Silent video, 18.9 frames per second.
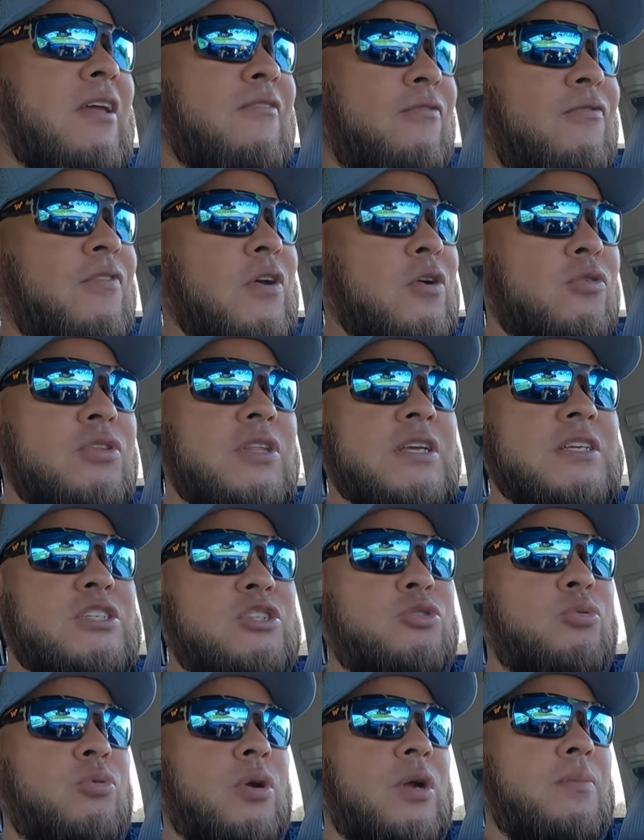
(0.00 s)
I feel this
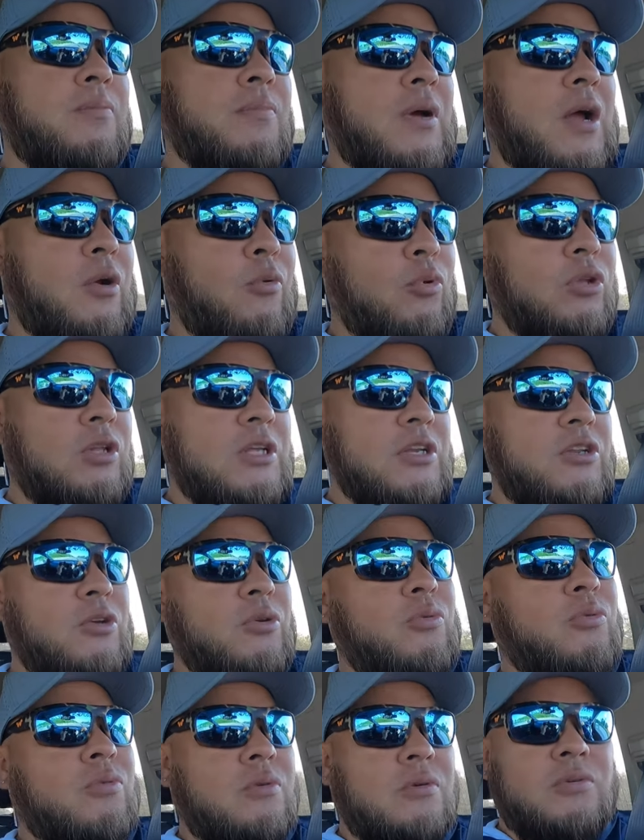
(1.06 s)
trip. I really
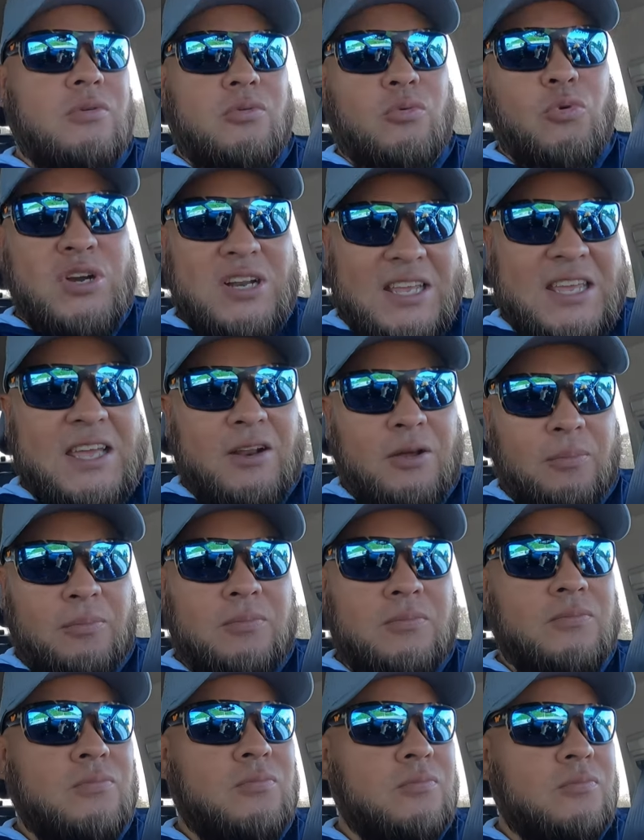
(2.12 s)
do. We're gonna get them.
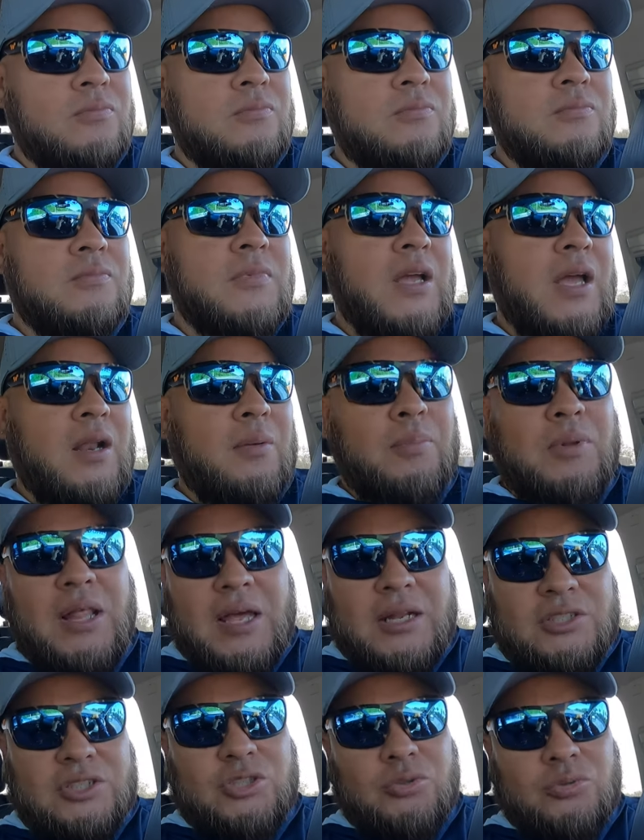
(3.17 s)
And I'm
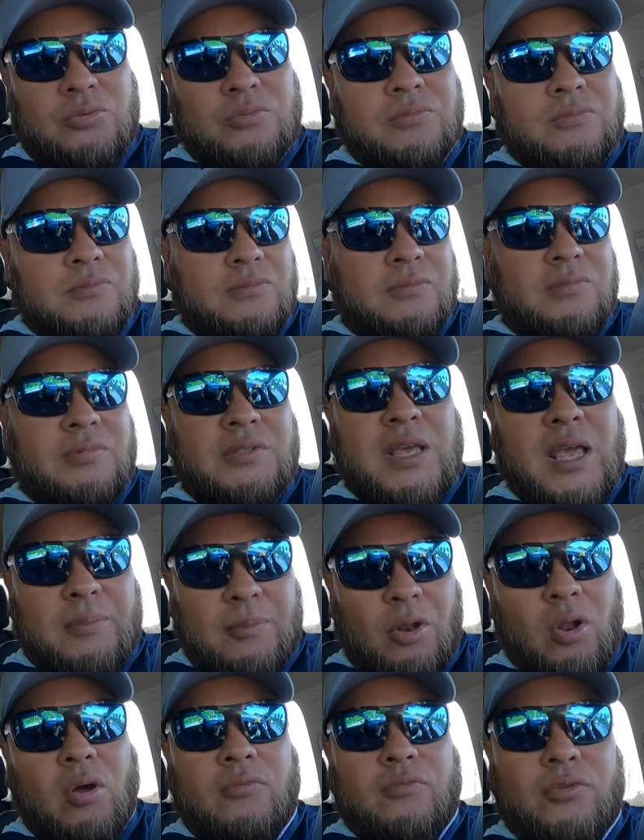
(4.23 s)
glad you came
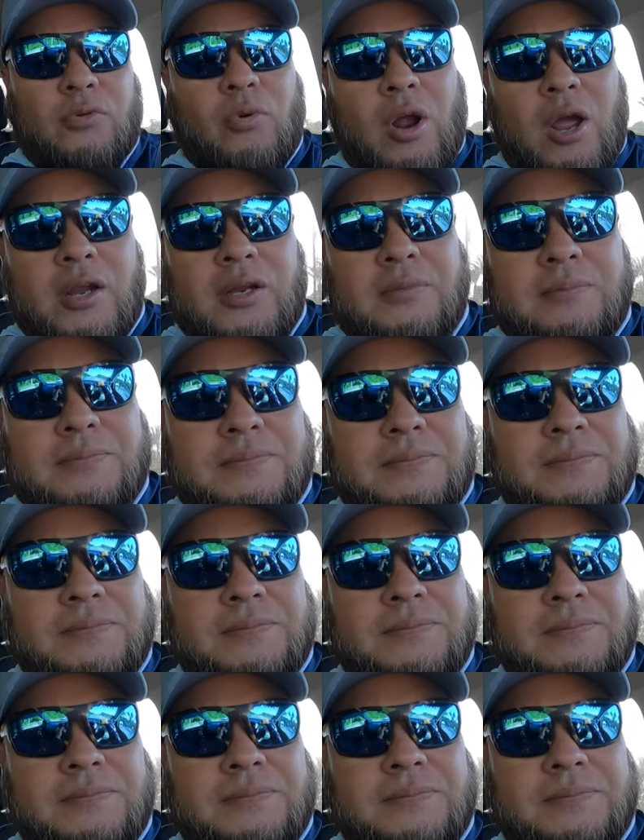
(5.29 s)
along for the ride.